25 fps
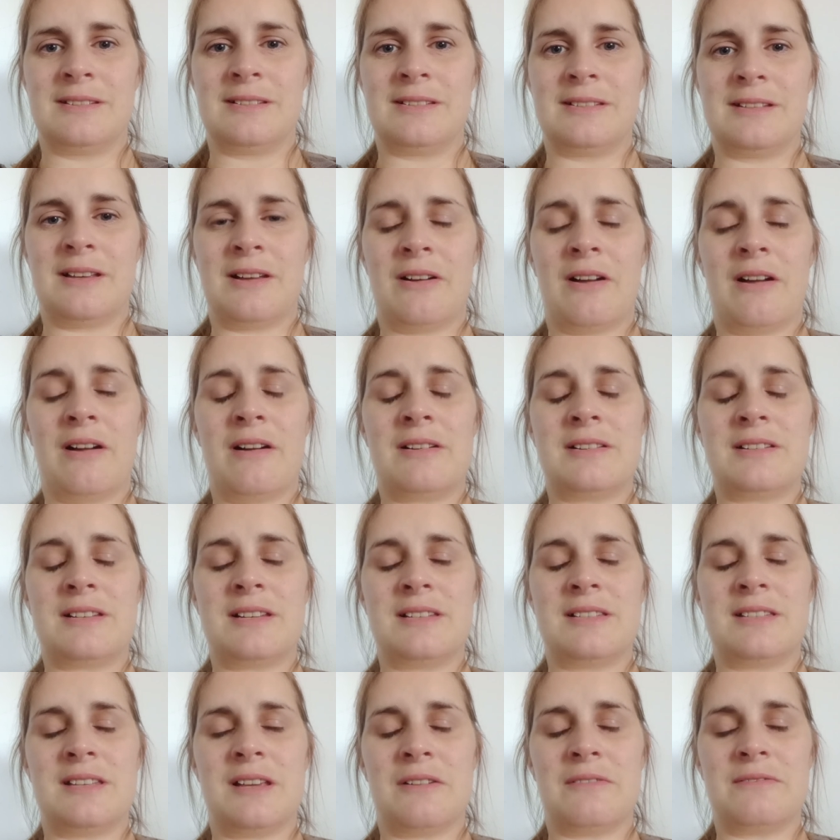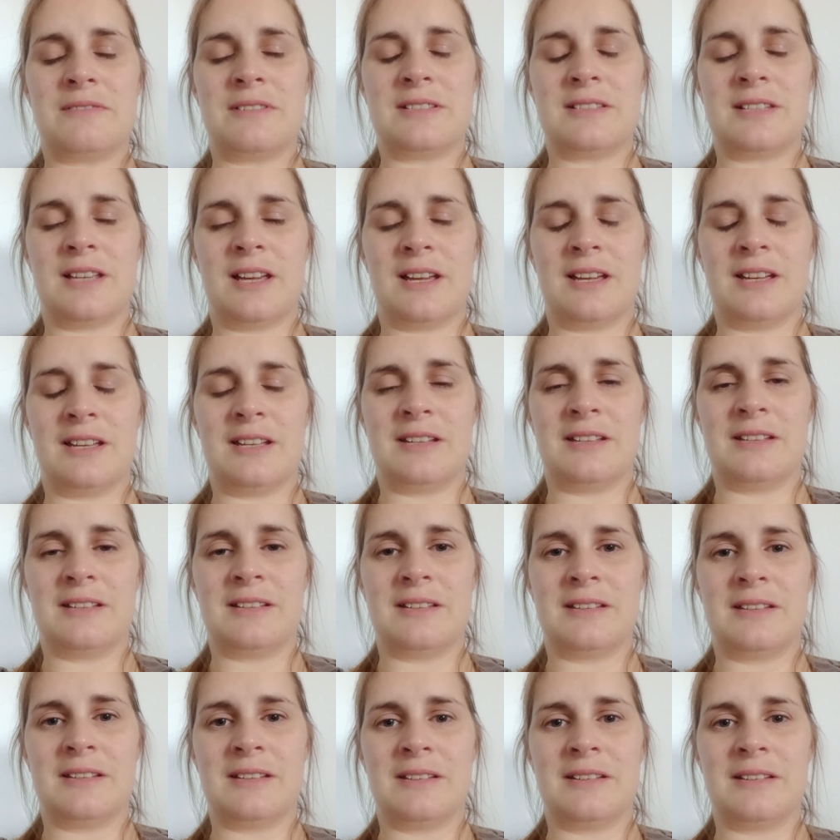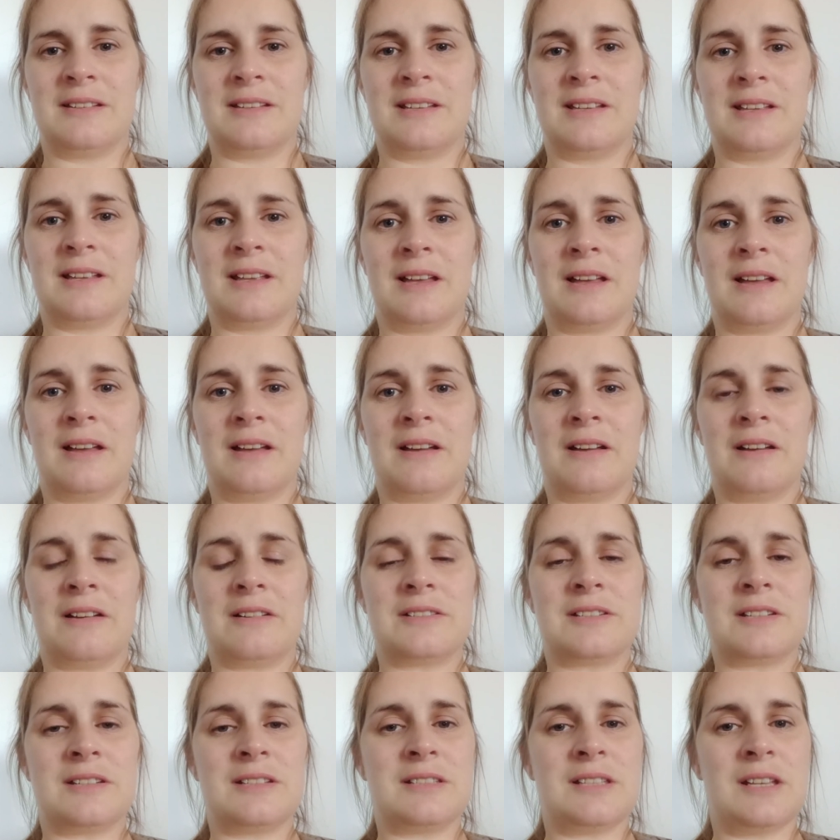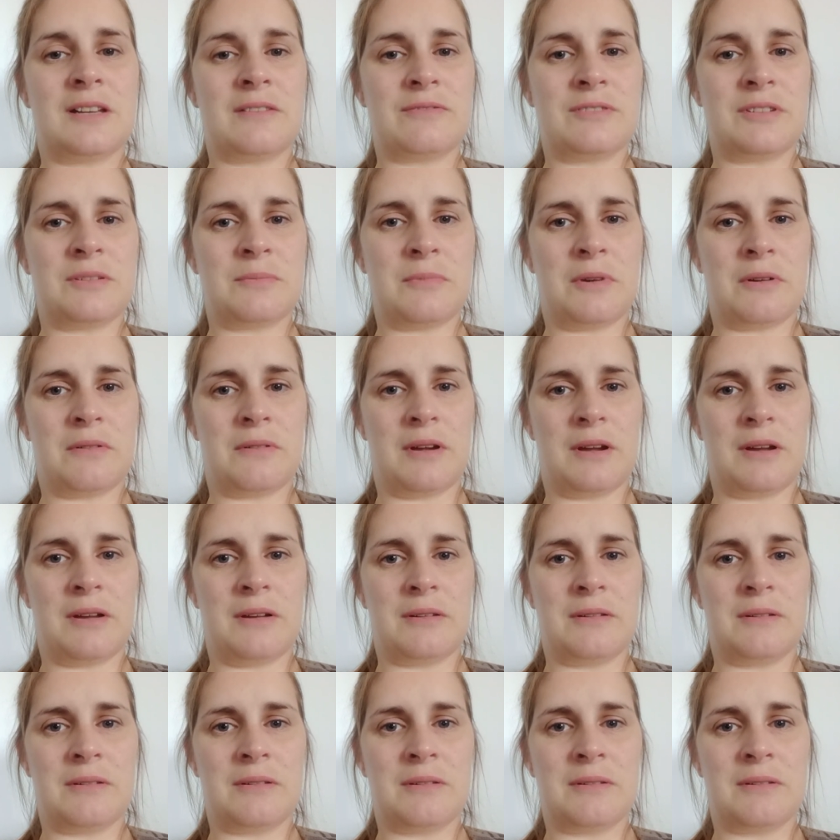So So ask yourself today, ask yourself tomorrow.